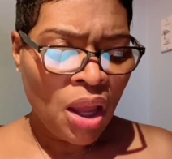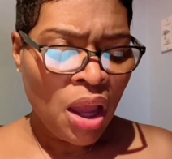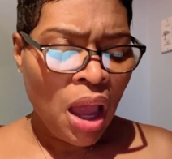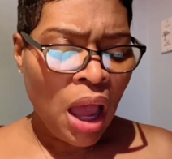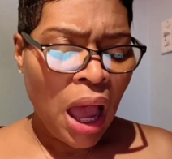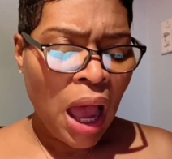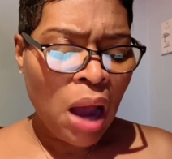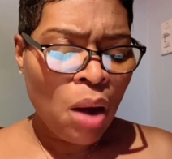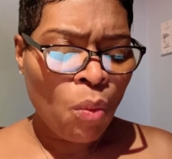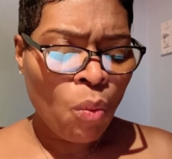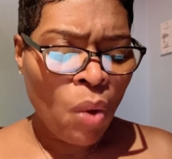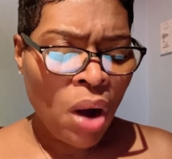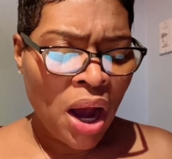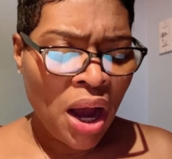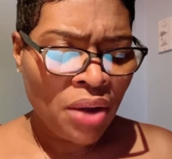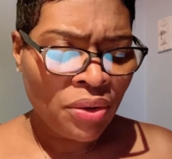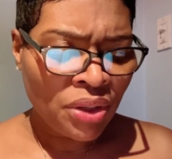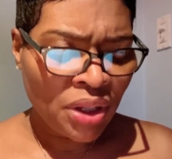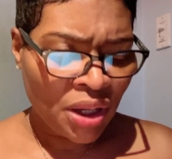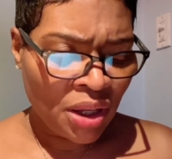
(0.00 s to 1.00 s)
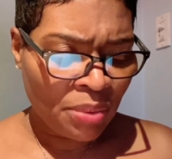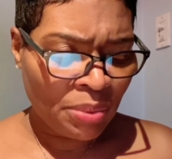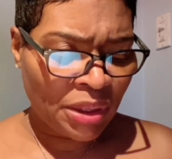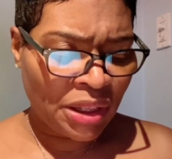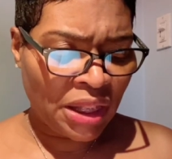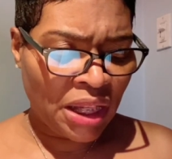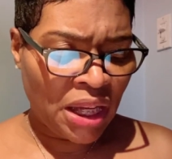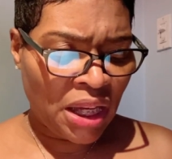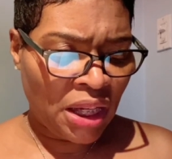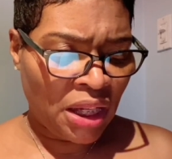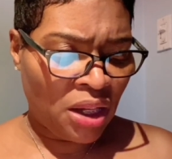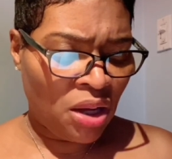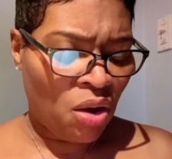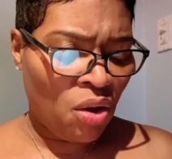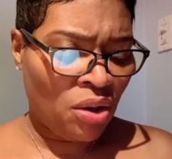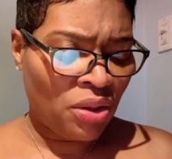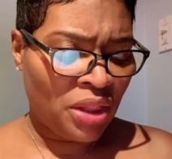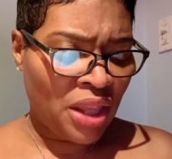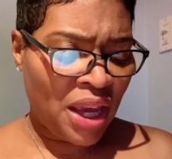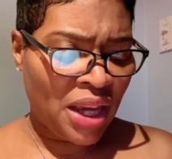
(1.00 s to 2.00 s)
I wound up singing
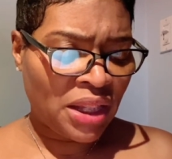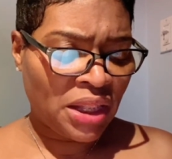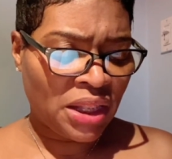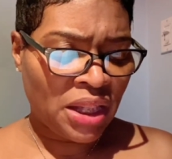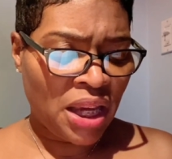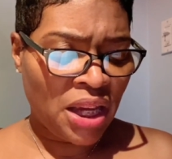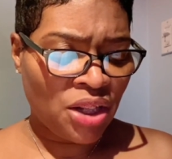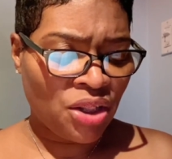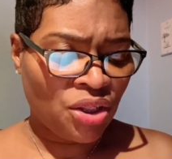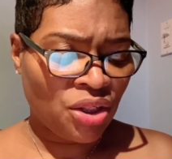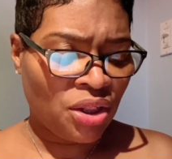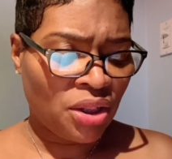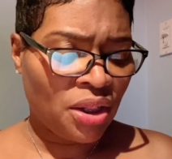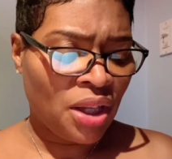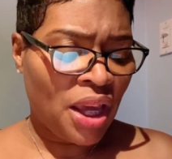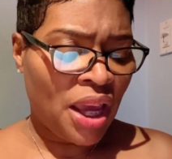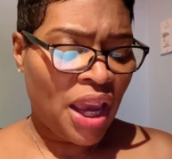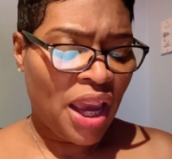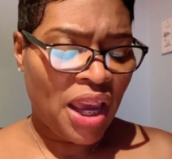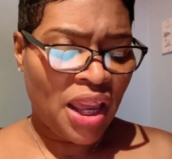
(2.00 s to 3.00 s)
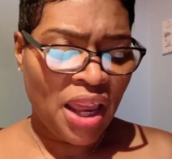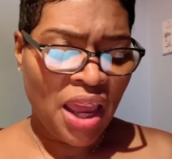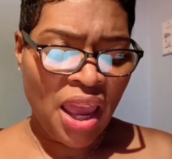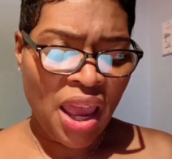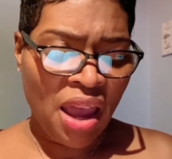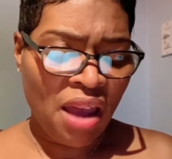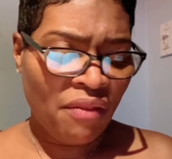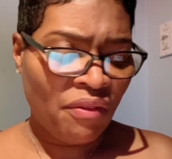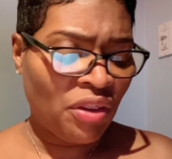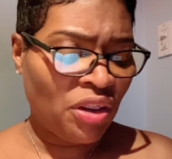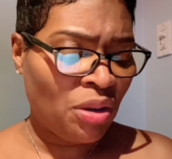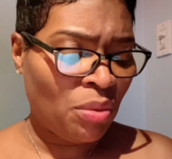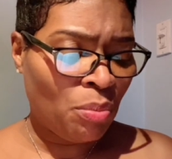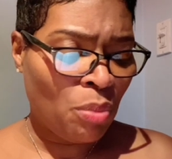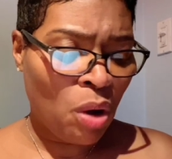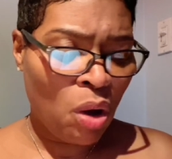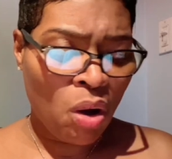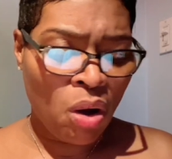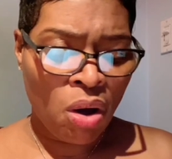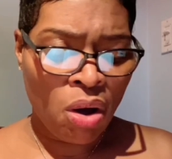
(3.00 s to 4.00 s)
on that session and having a
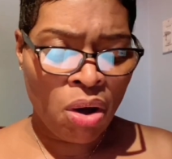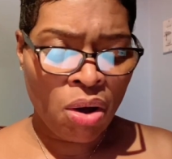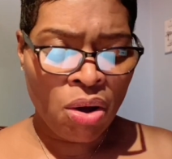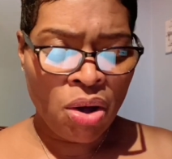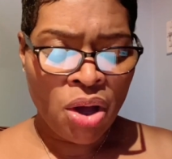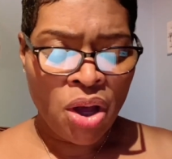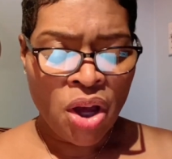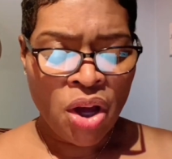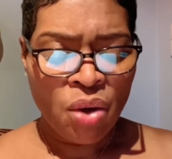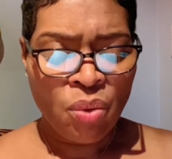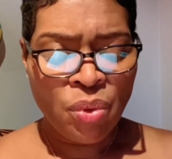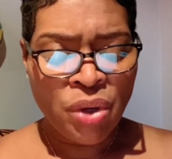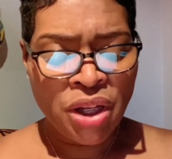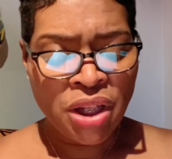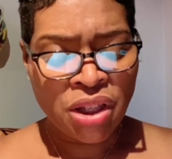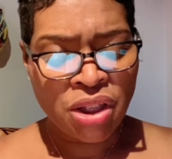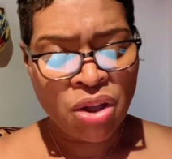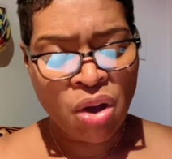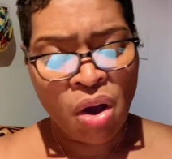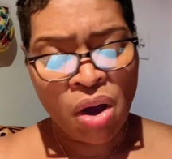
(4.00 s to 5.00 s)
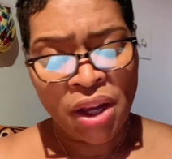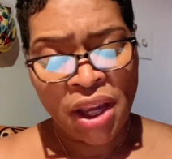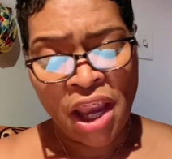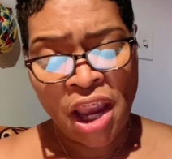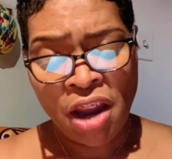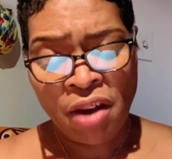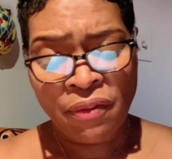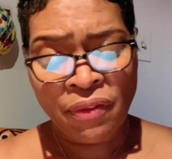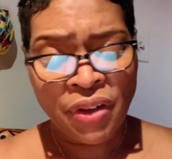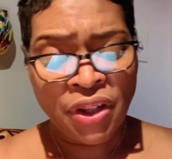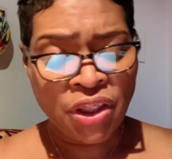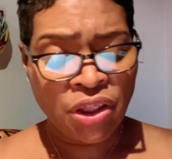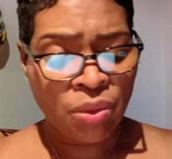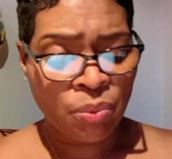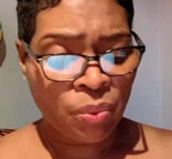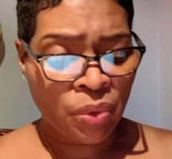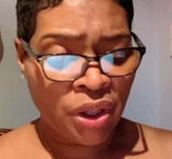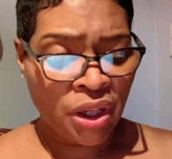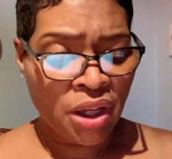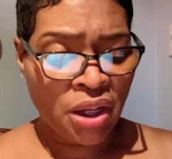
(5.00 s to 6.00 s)
ball. We'd talk every
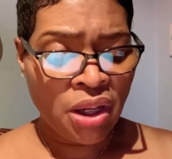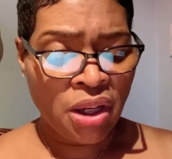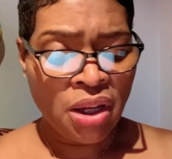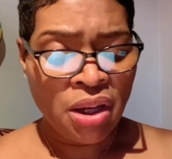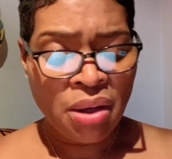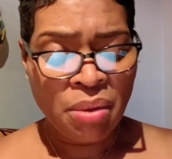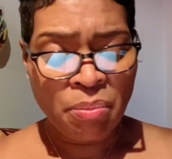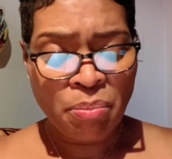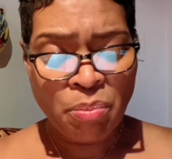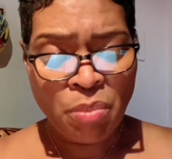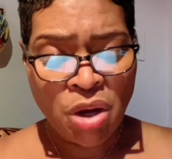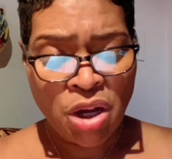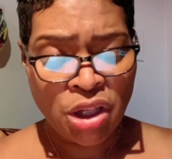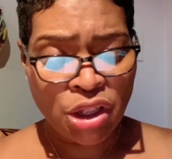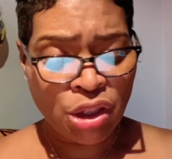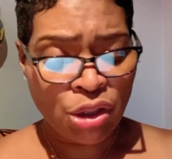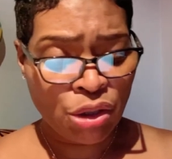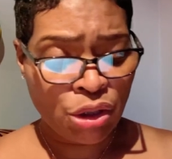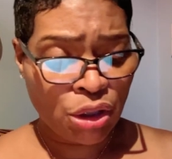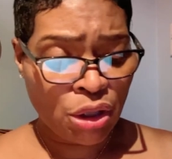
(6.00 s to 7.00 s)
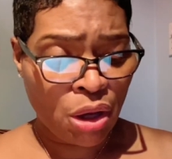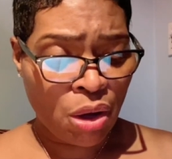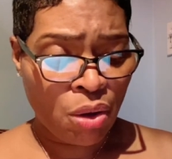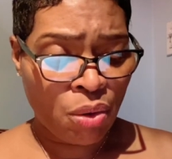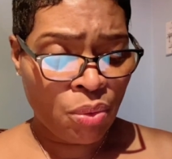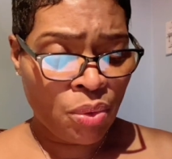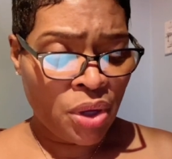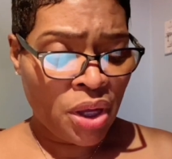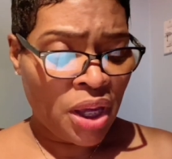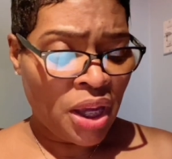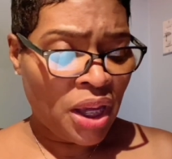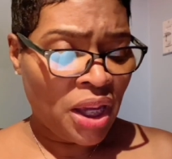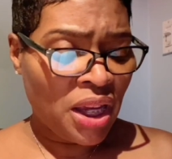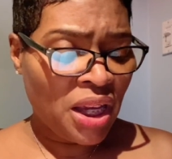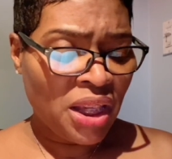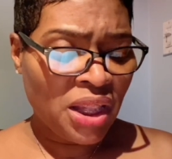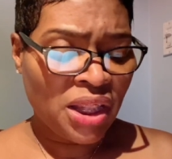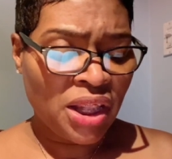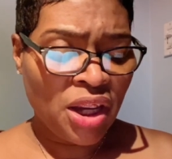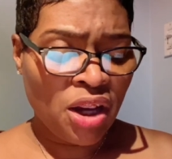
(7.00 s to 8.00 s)
3 months or so.
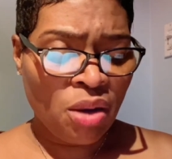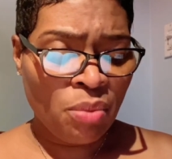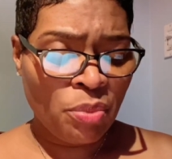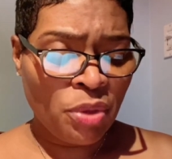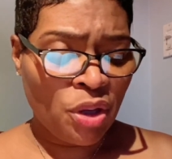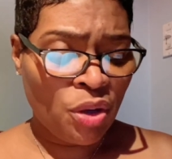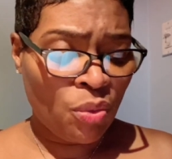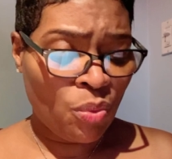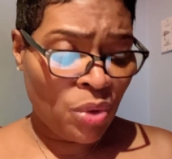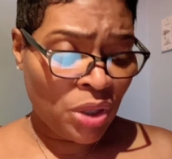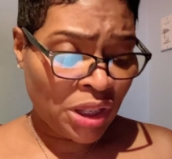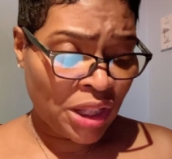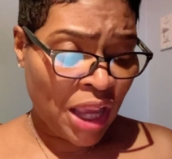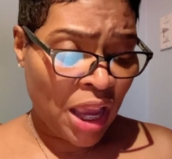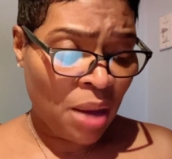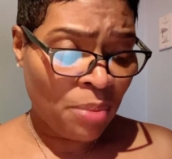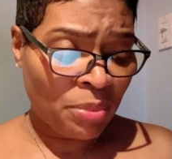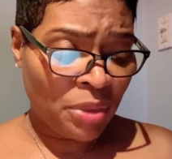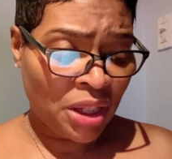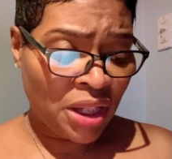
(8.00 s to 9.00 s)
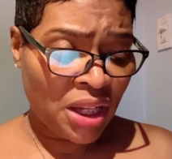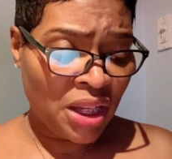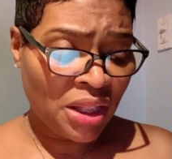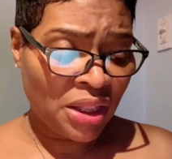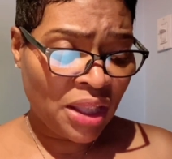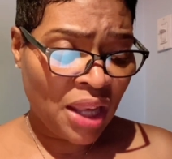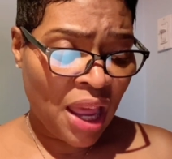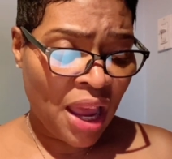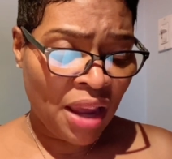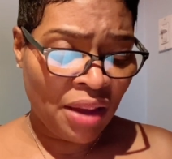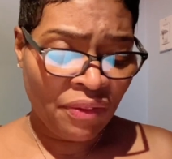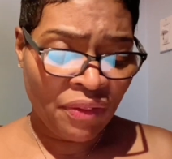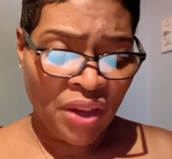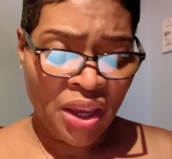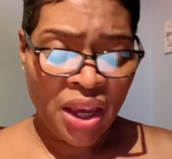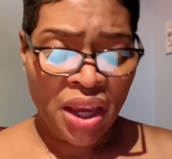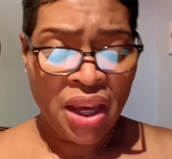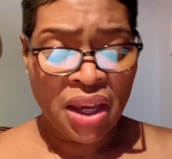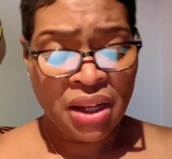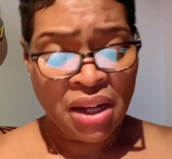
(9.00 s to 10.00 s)
He'd tell me of what's happening in his life,
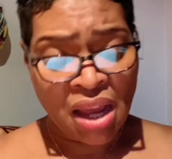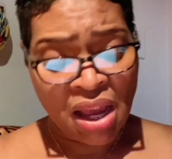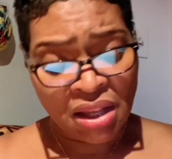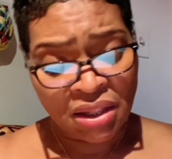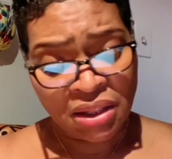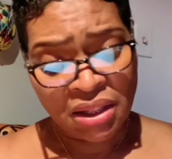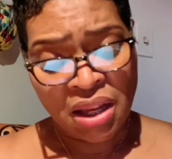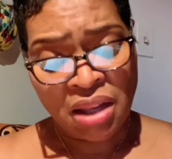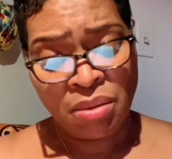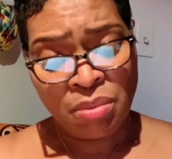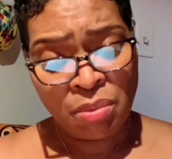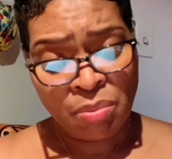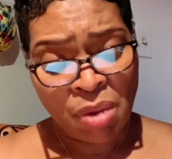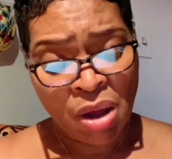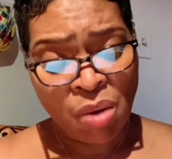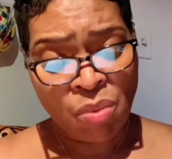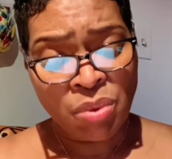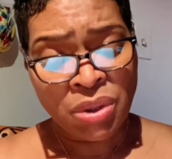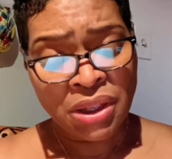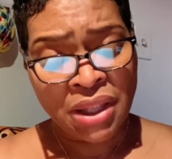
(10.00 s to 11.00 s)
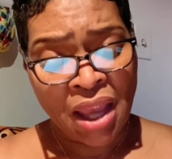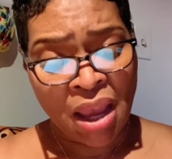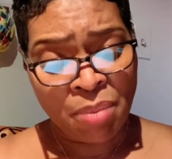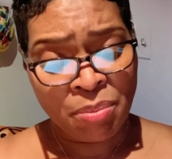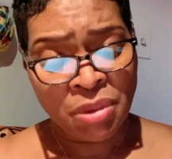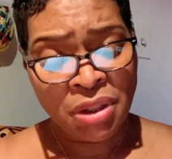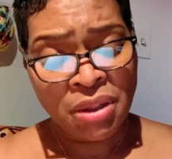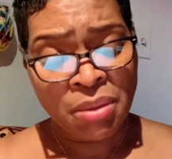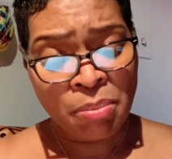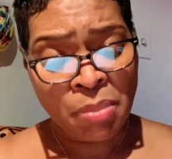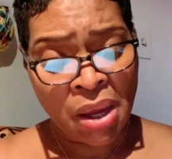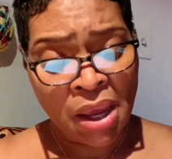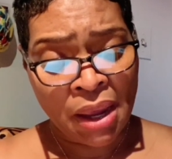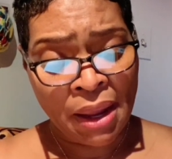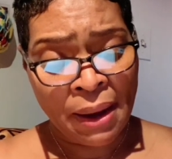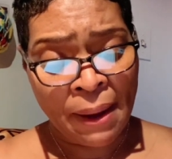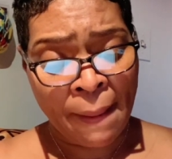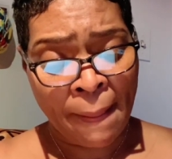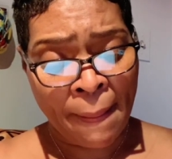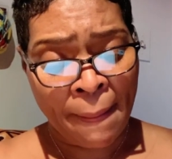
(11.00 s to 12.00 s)
and I'll tell him about what's happening in
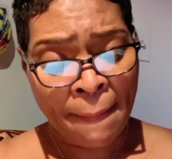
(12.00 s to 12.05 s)
mine.